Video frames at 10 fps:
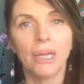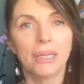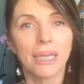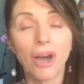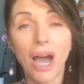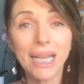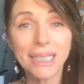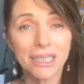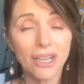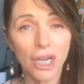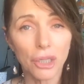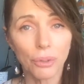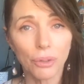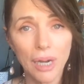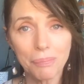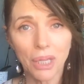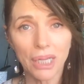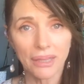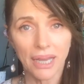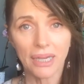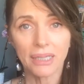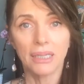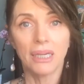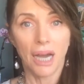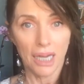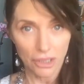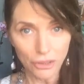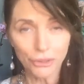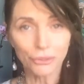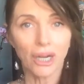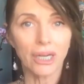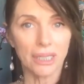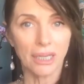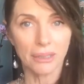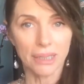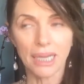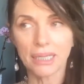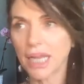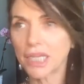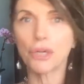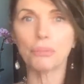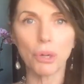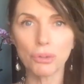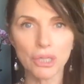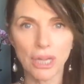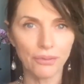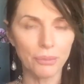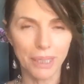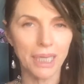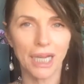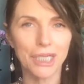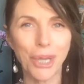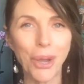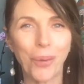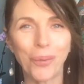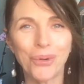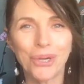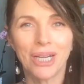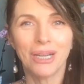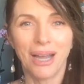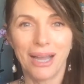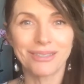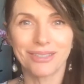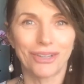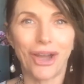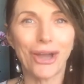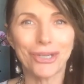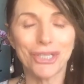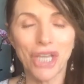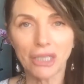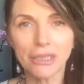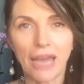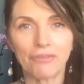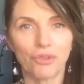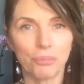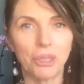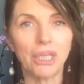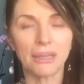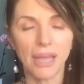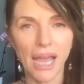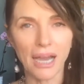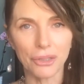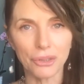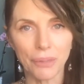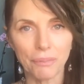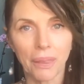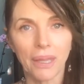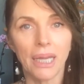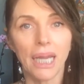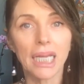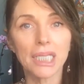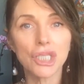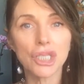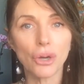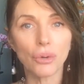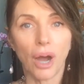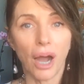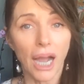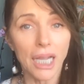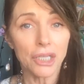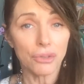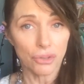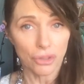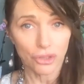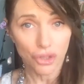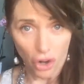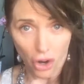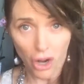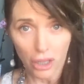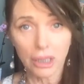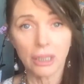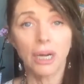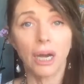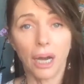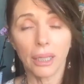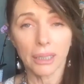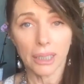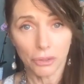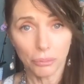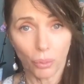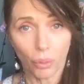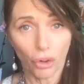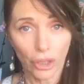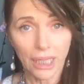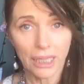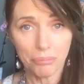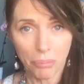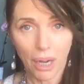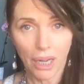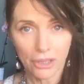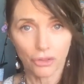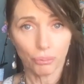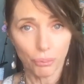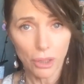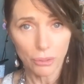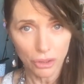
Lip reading: Now, I did not grow up like that. I also got yelled at, and I know most everybody I know has gotten yelled at for being loud. And so I used to talk a little more in my throat